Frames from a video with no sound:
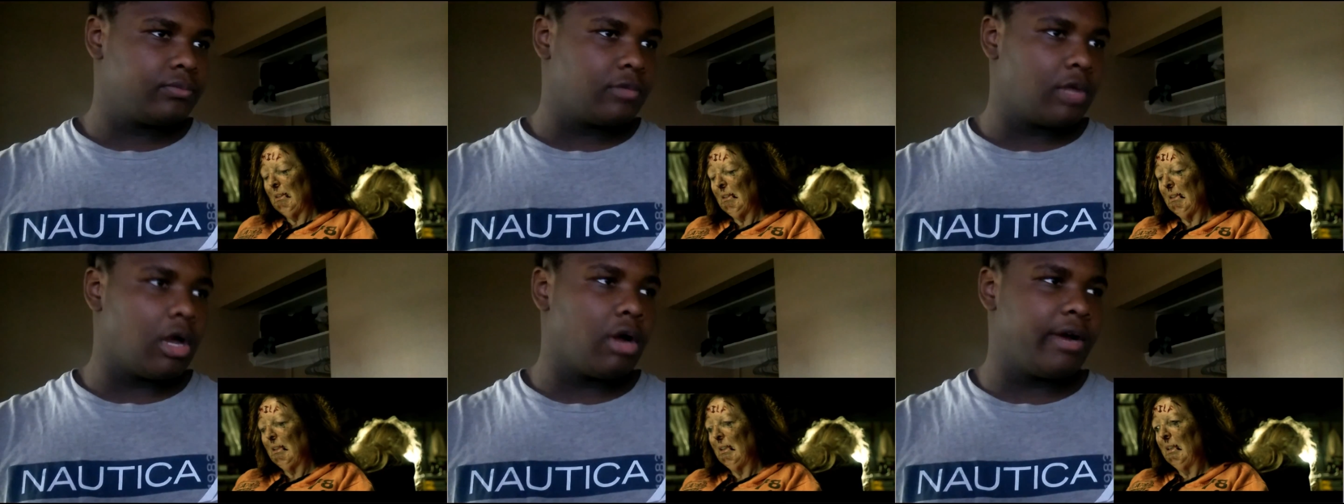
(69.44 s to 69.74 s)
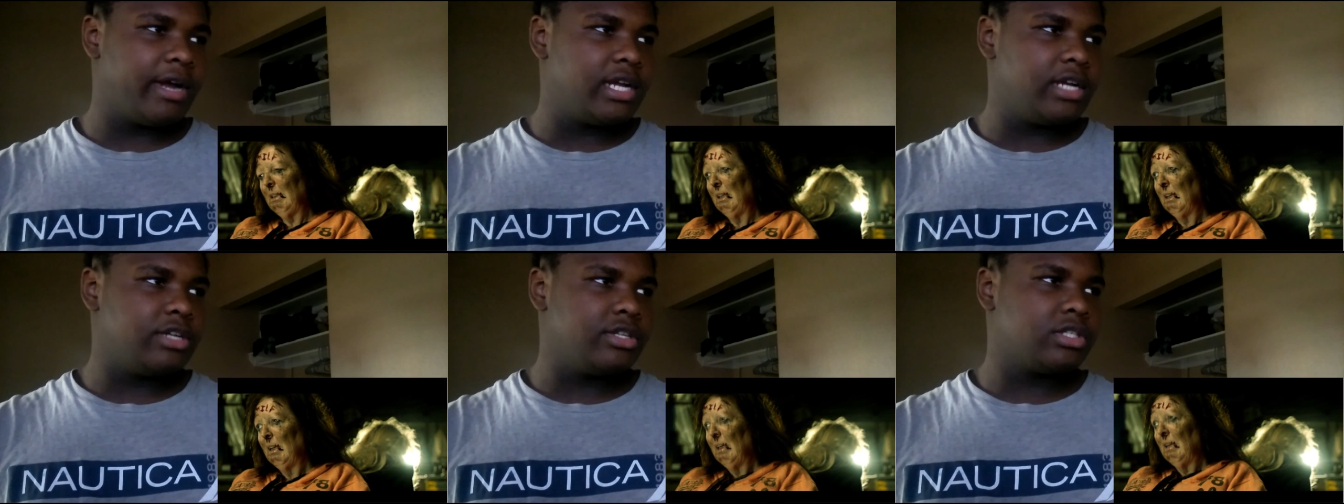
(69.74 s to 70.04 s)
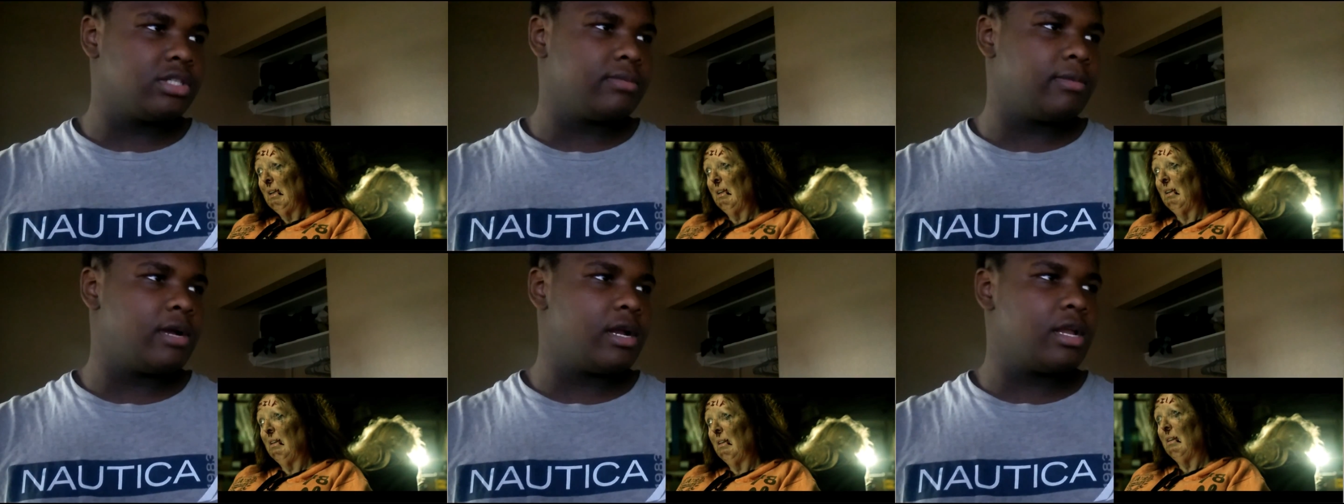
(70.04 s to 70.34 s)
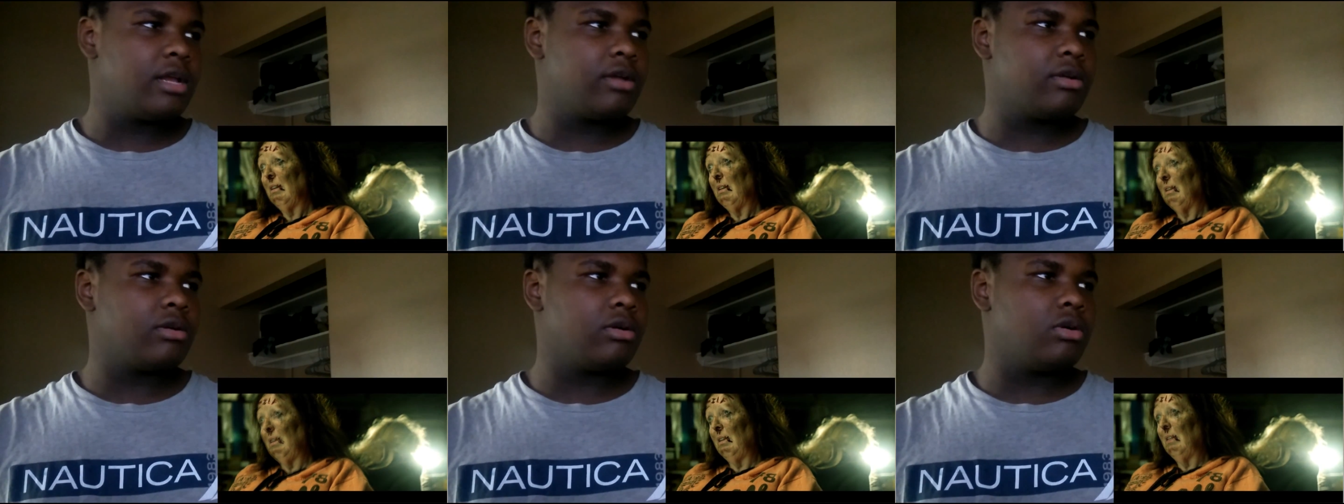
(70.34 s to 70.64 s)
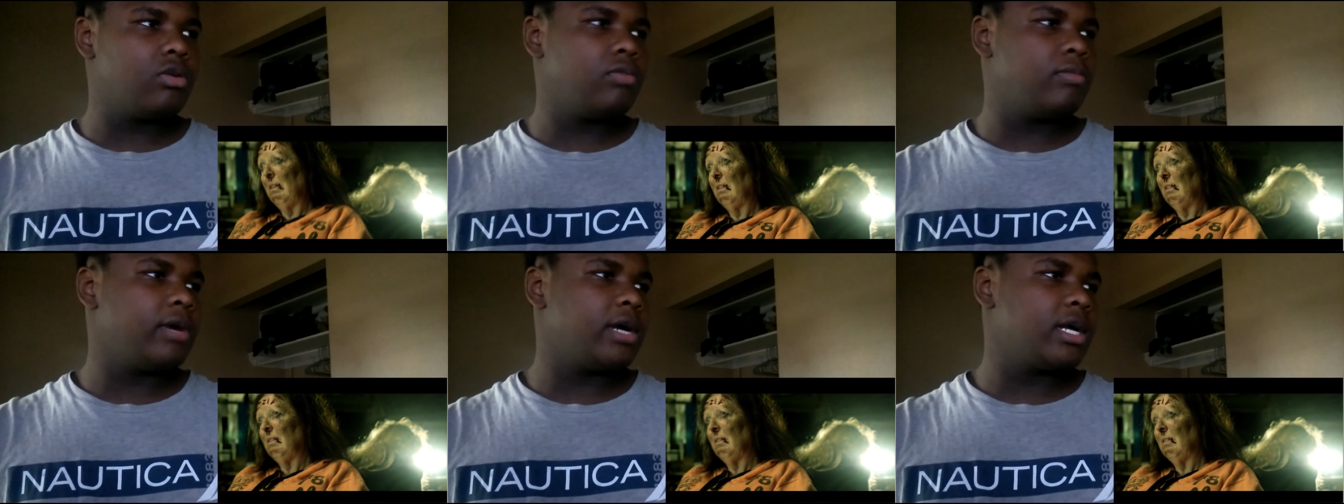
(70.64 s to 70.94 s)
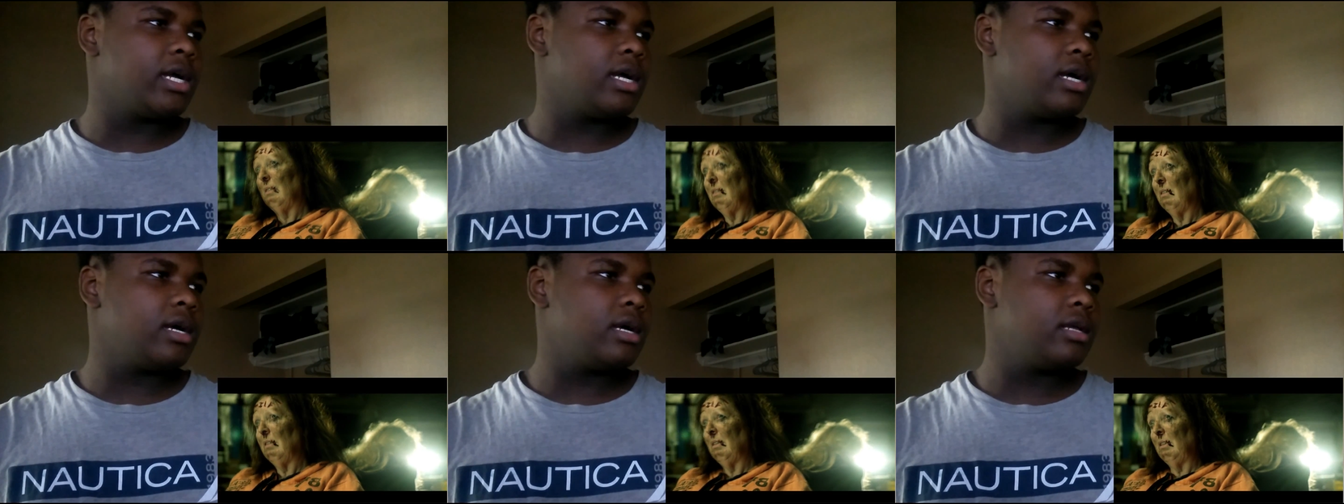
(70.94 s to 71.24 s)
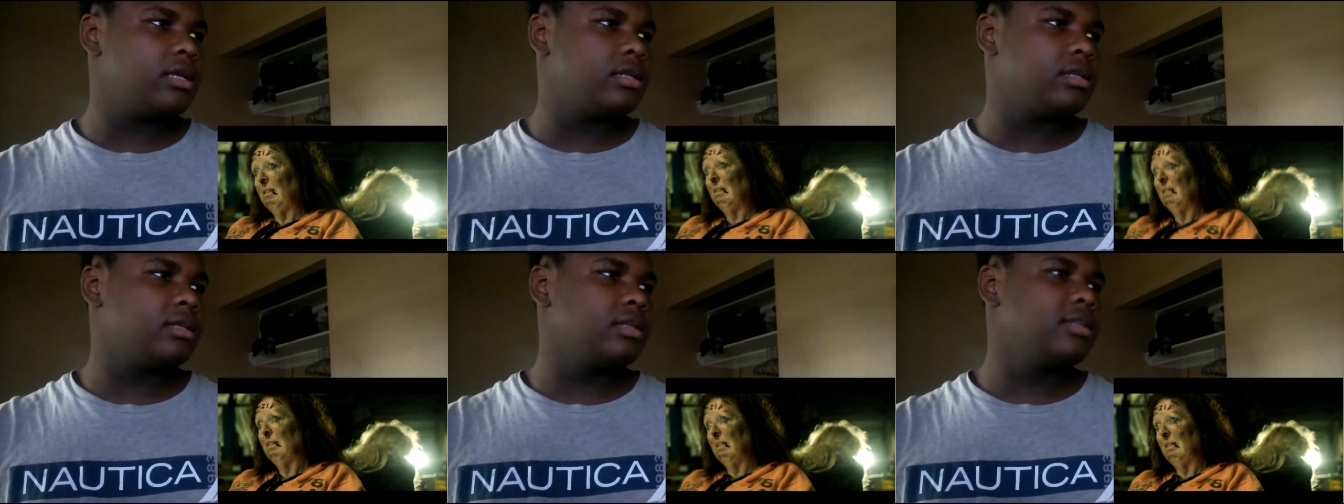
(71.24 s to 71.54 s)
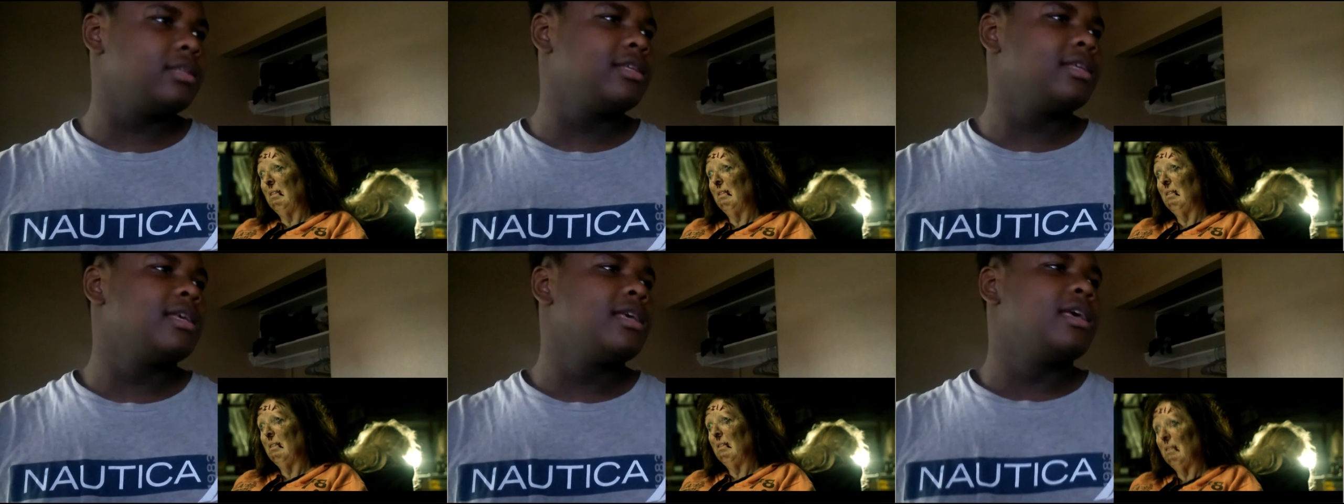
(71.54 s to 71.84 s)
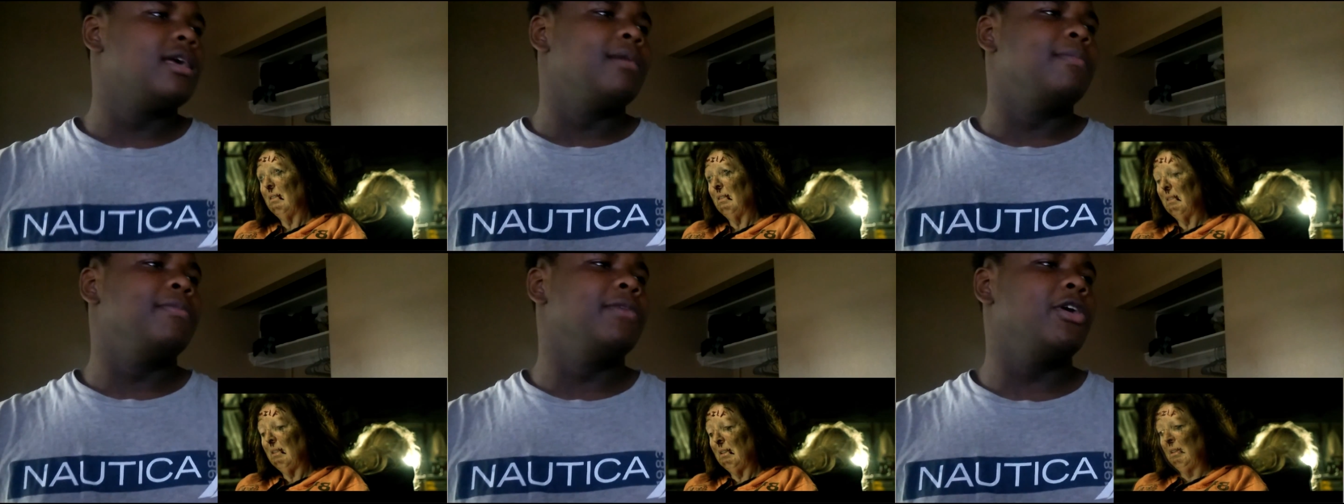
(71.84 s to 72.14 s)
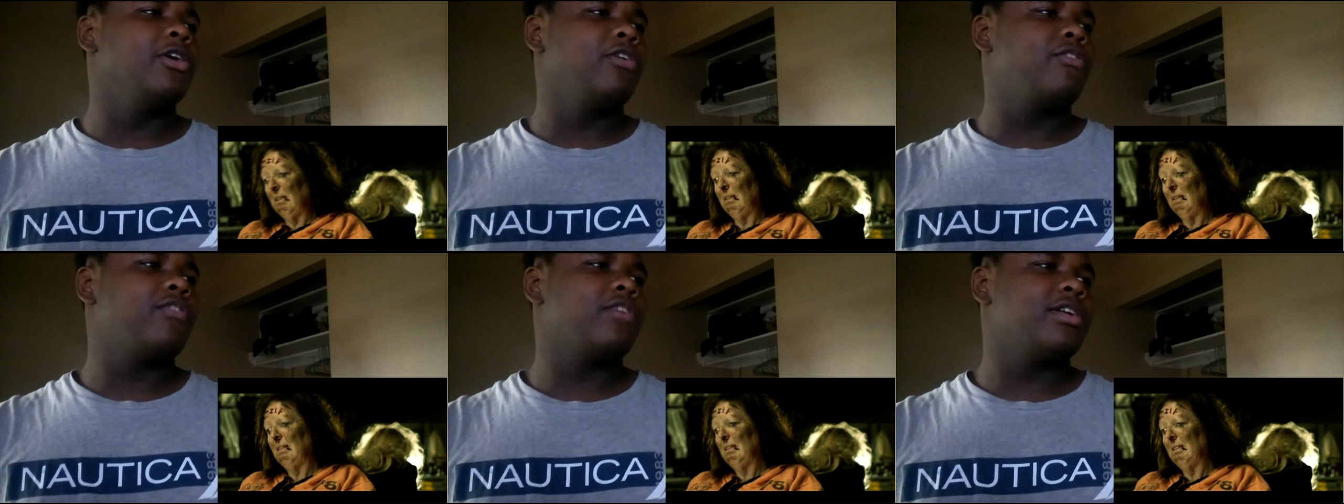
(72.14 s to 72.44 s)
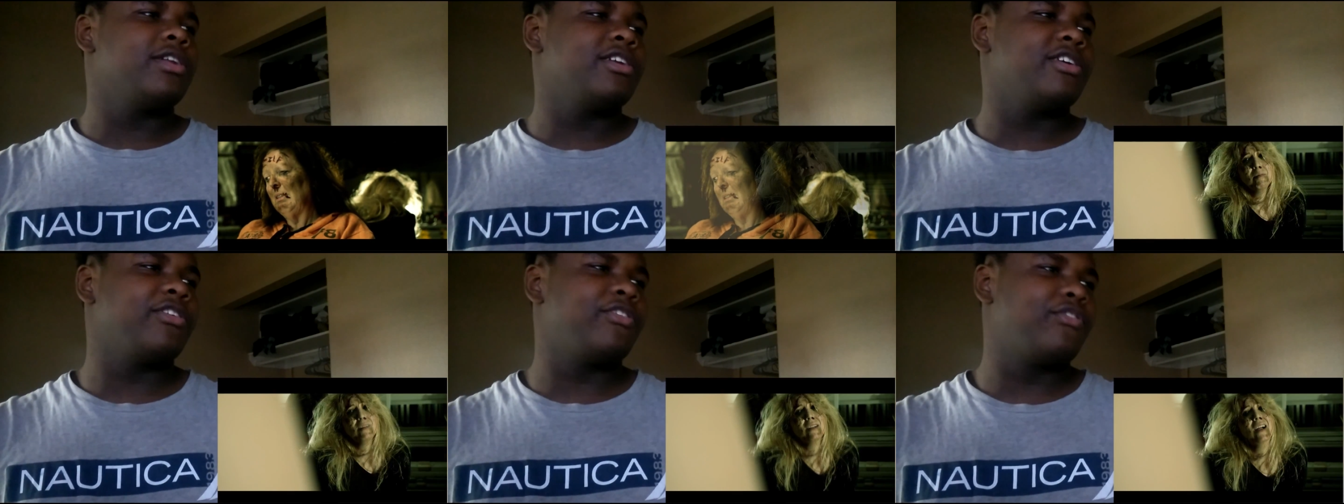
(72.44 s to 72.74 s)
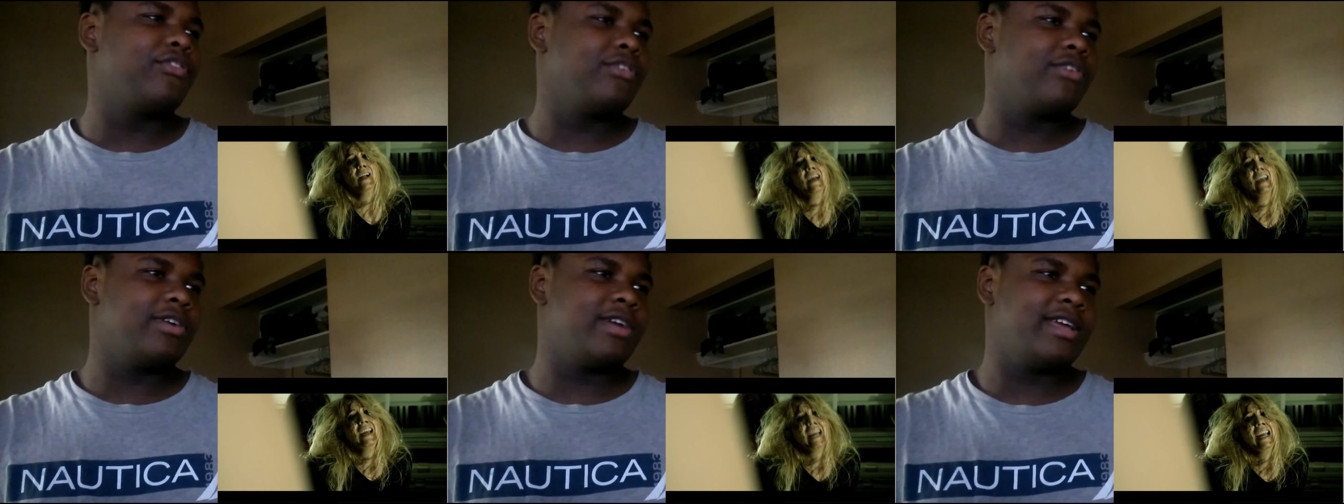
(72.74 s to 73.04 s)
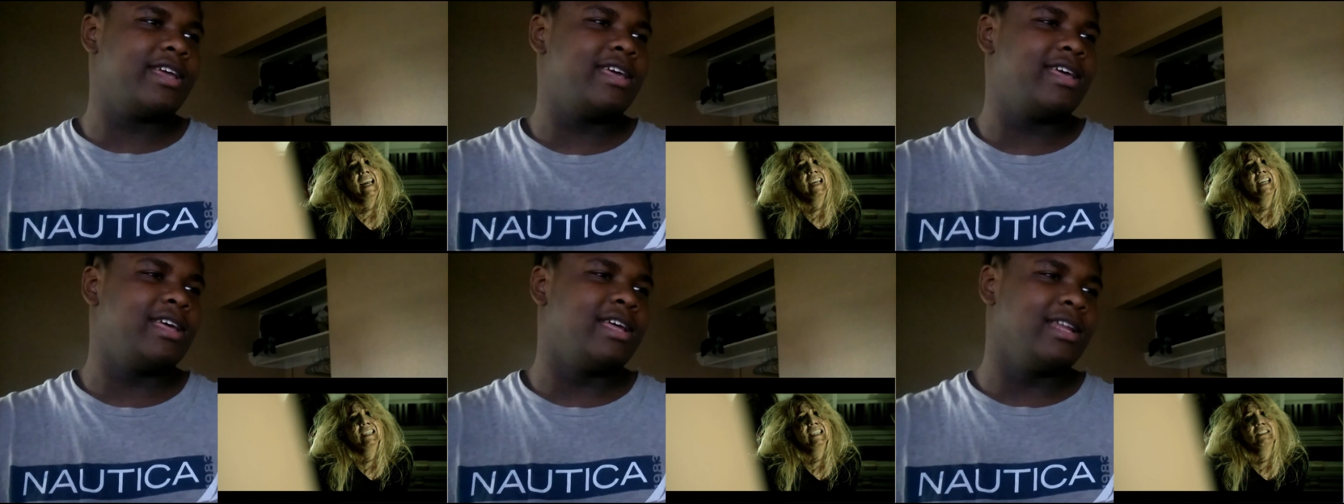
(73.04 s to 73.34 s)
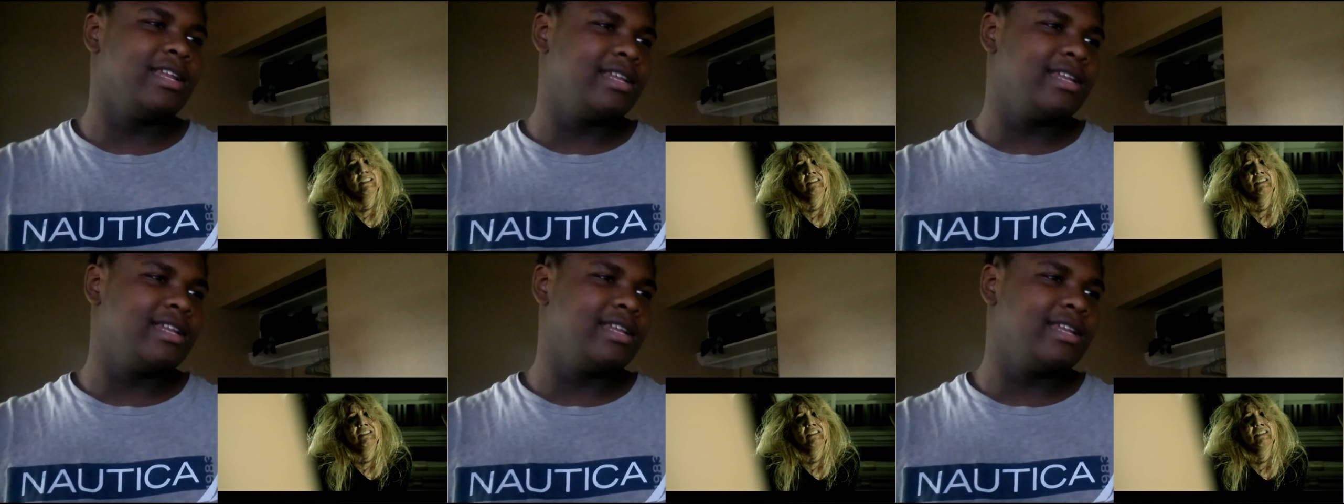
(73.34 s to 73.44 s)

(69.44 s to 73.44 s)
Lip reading: All right, there's somebody. Oh my God, MILF on their forehead.